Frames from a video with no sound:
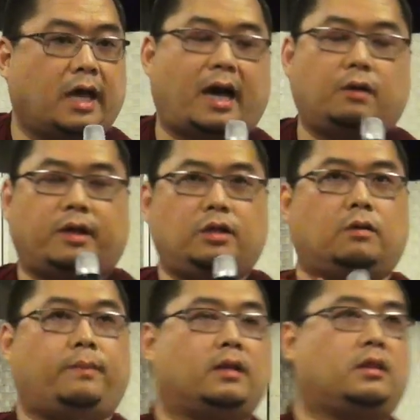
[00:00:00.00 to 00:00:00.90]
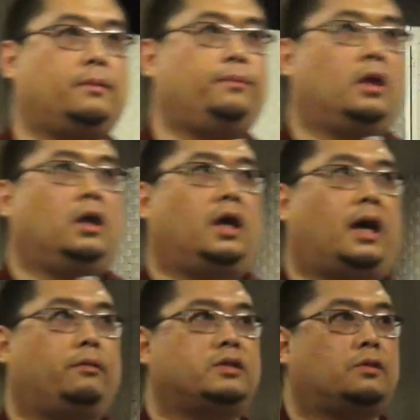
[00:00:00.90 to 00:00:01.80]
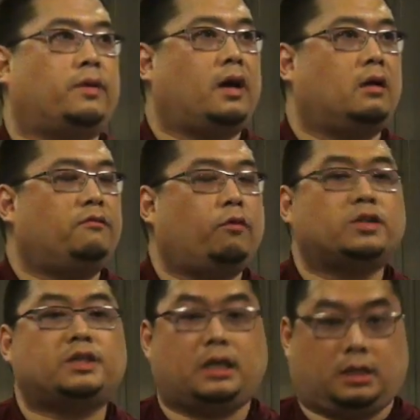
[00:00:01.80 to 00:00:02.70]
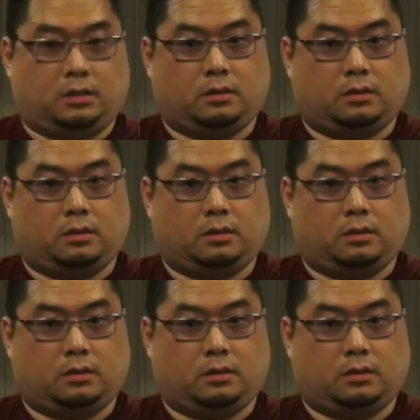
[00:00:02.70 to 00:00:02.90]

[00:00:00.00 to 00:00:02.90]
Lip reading: How do I know about them? I was around 14,